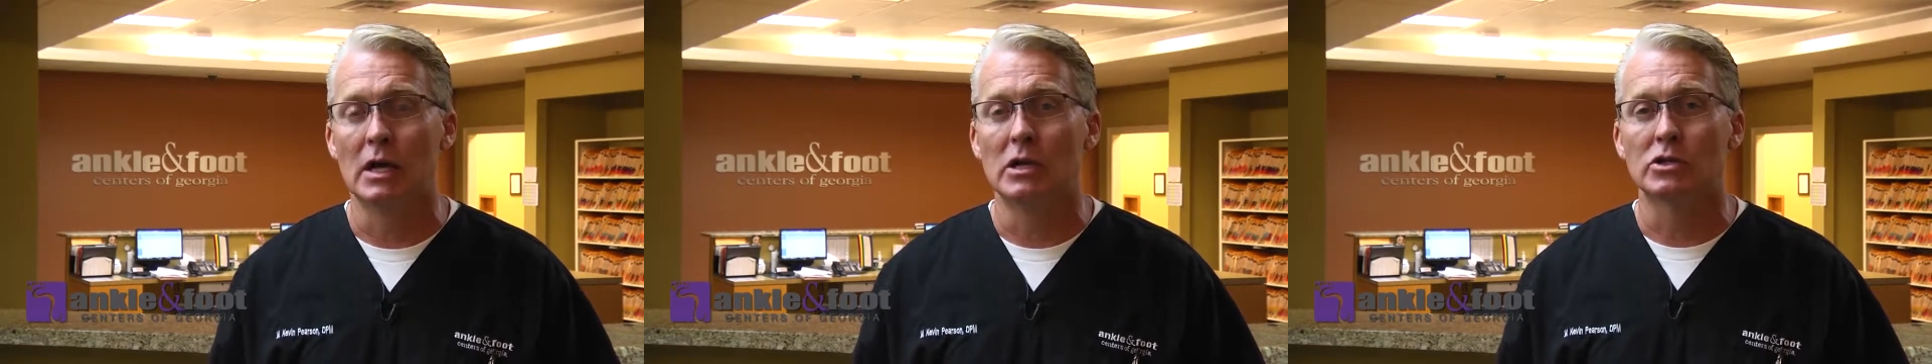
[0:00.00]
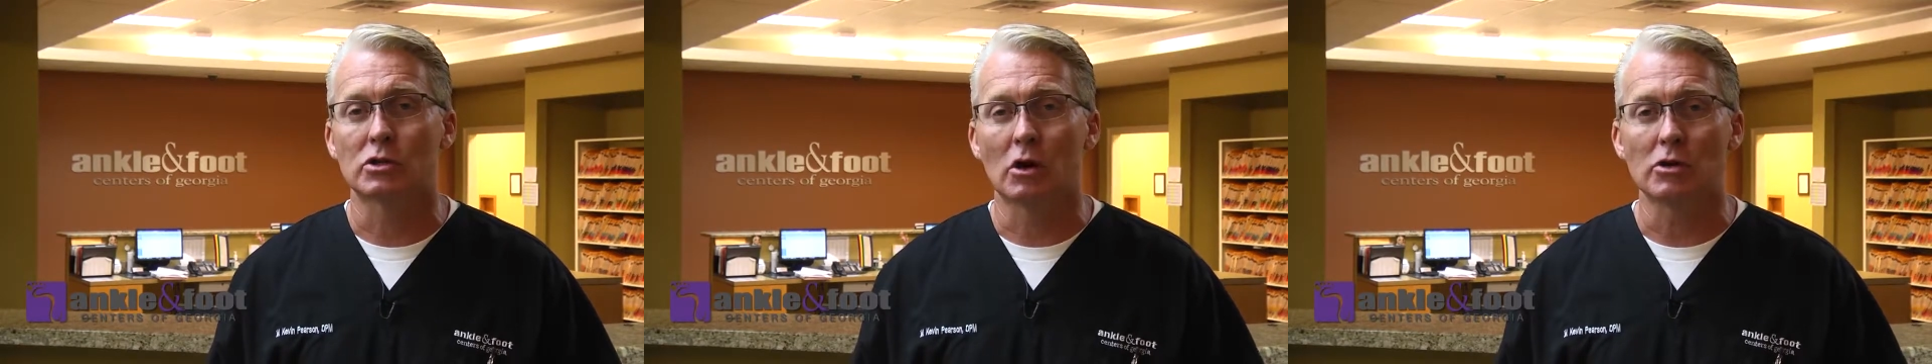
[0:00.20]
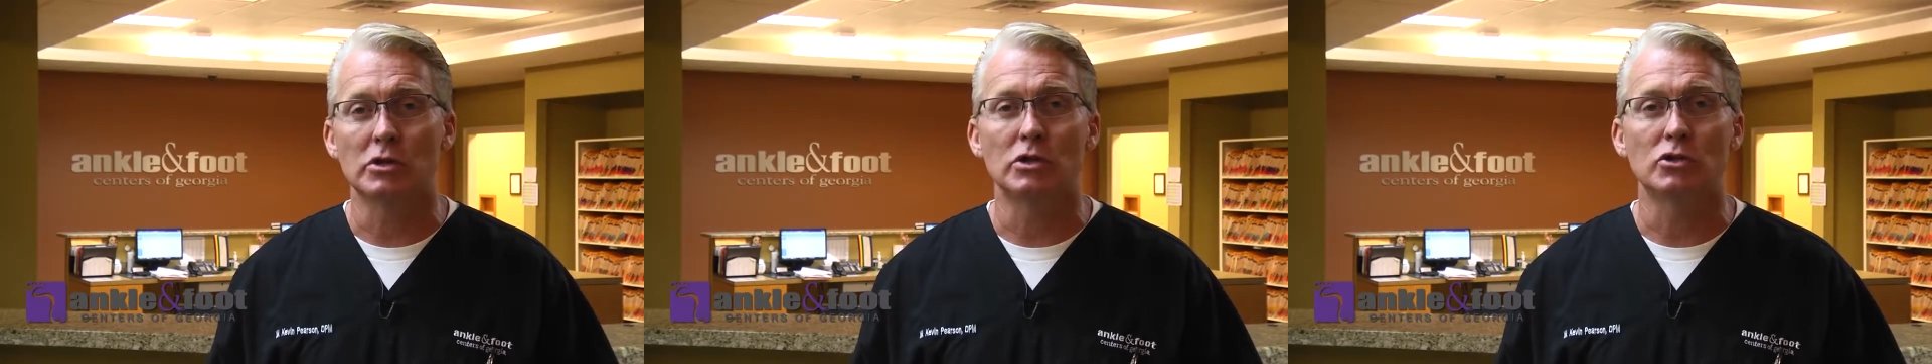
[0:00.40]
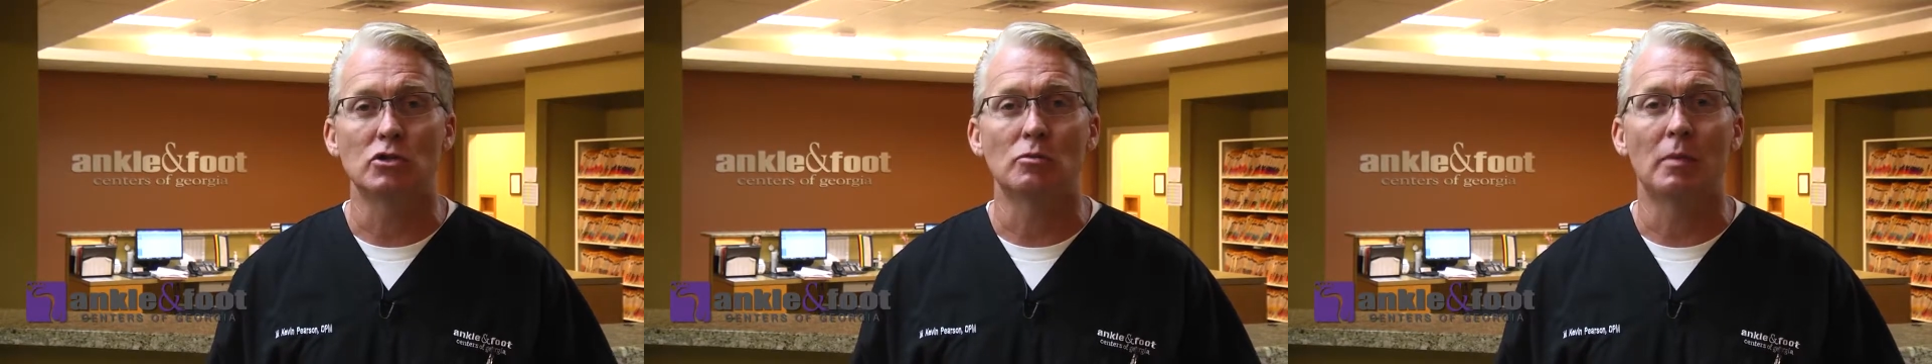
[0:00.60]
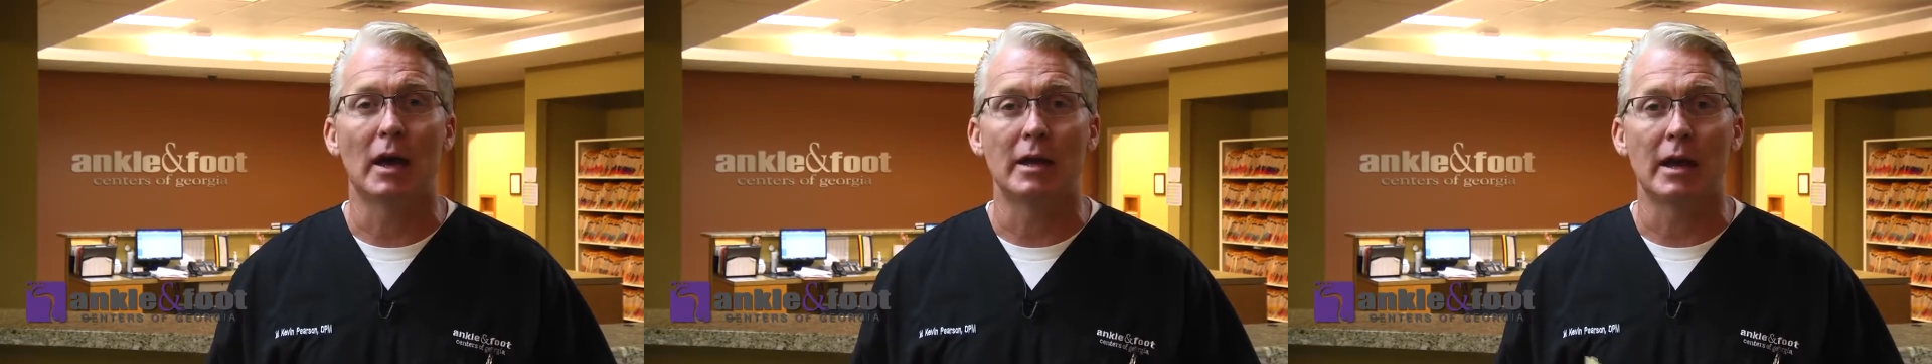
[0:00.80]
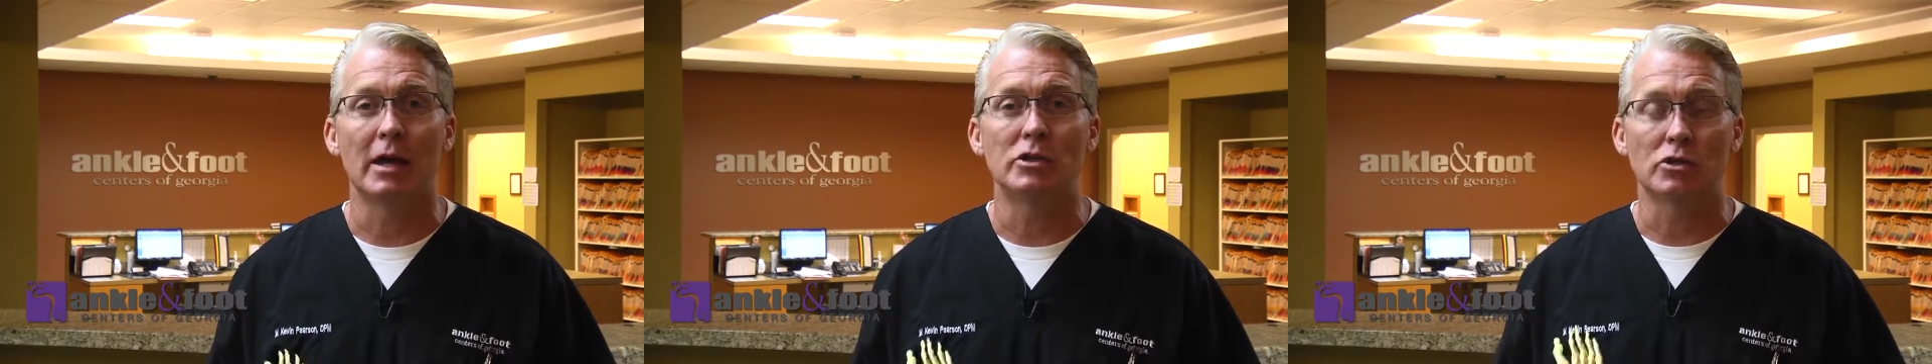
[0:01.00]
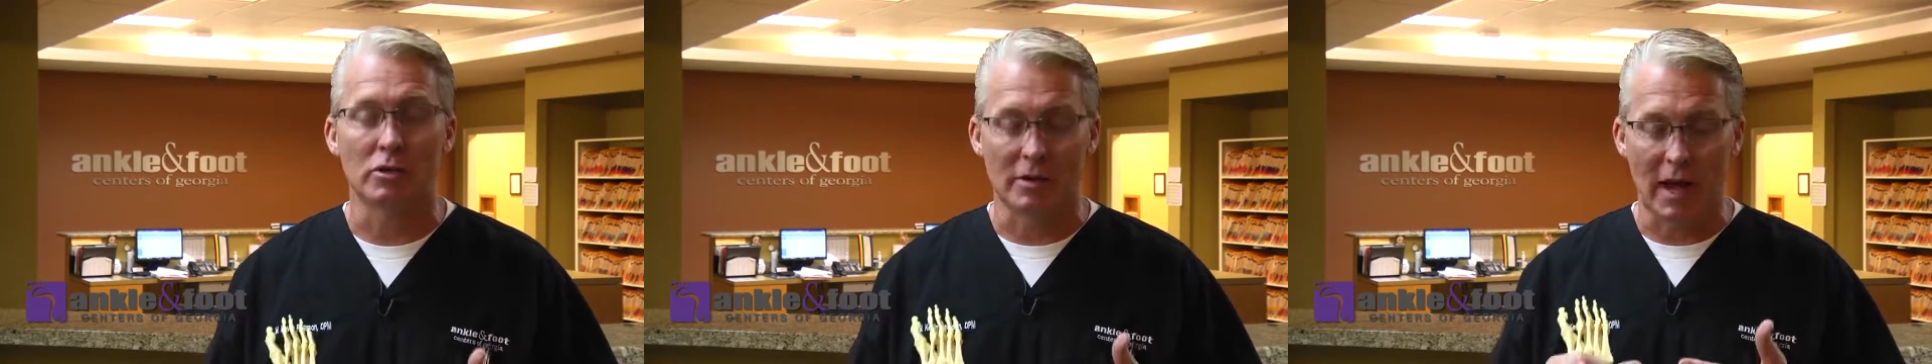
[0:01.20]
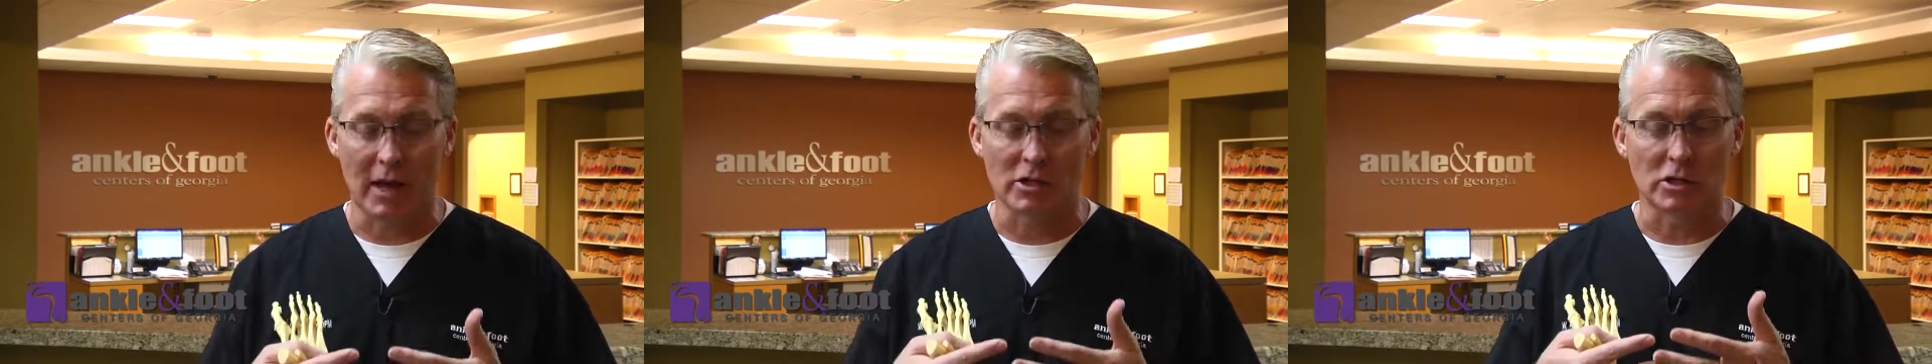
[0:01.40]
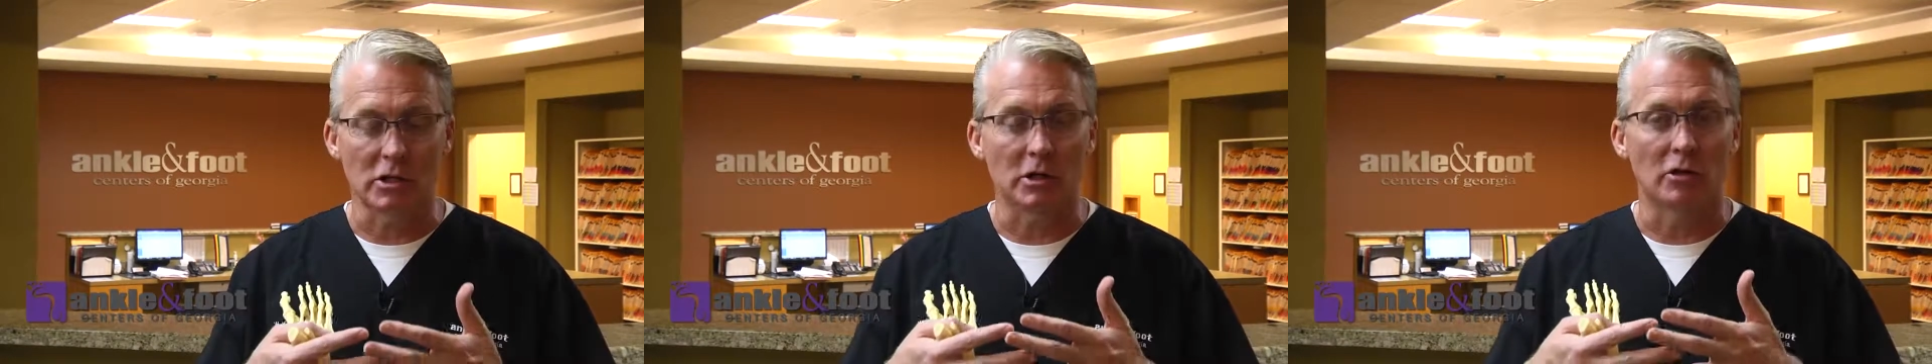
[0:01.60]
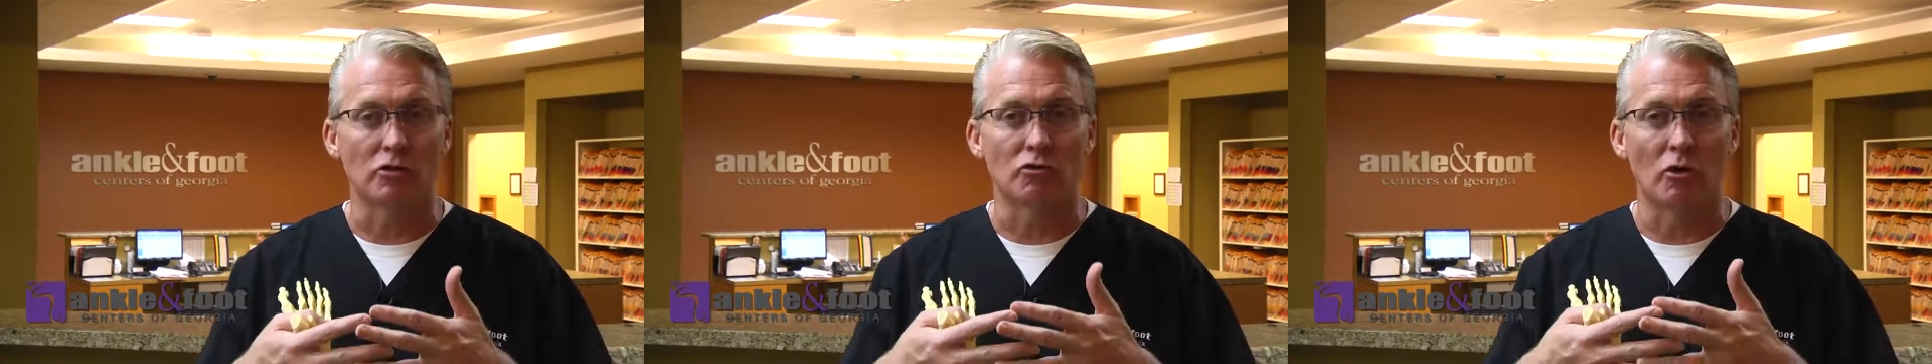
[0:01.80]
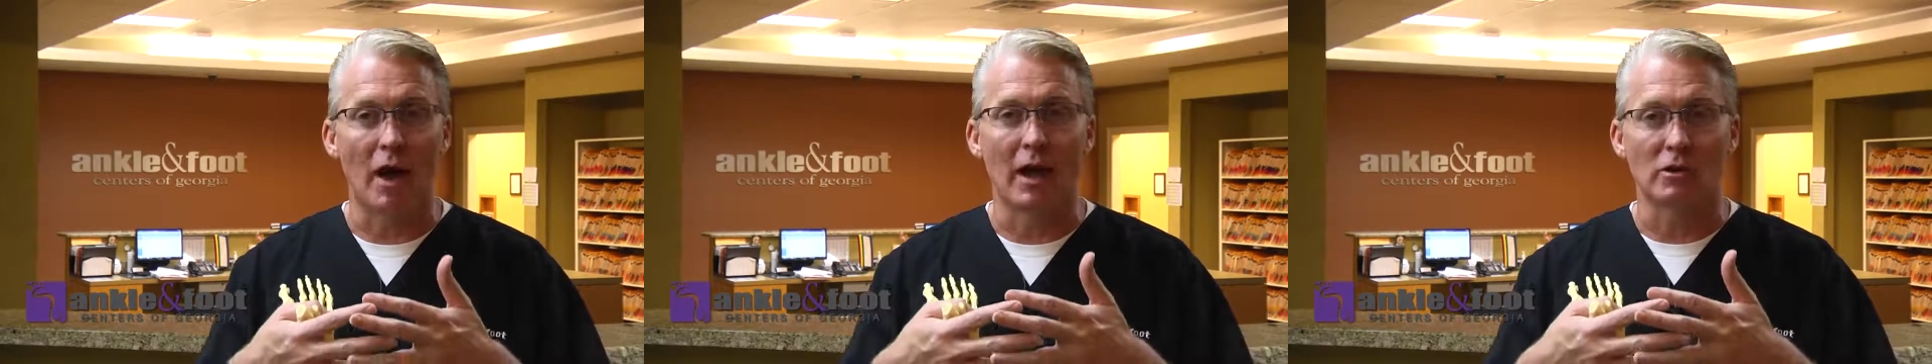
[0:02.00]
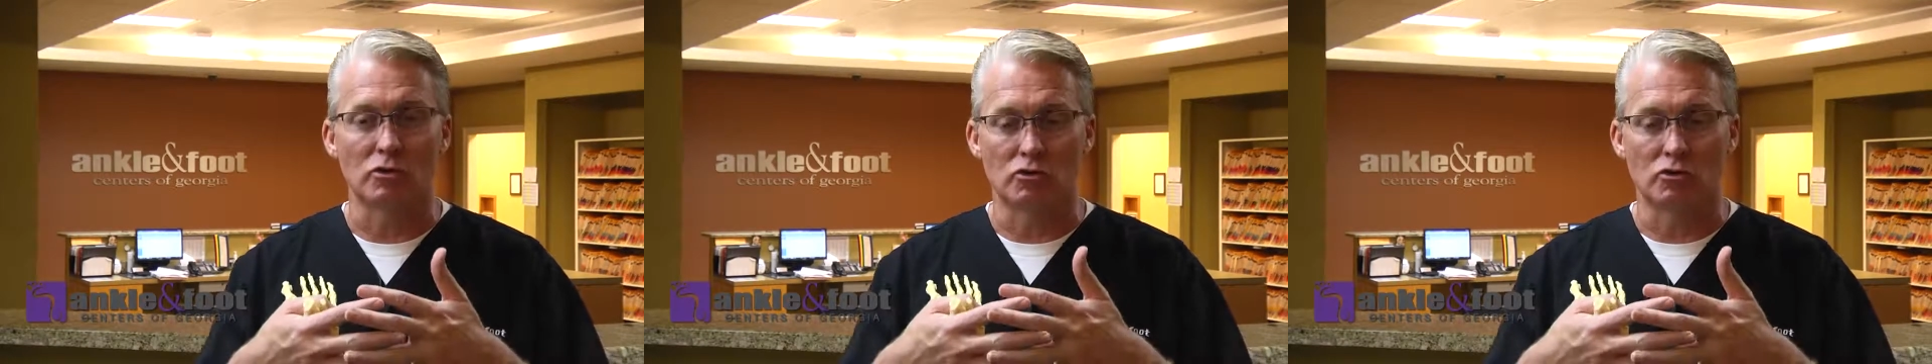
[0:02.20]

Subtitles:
Scar tissue by nature naturally contracts,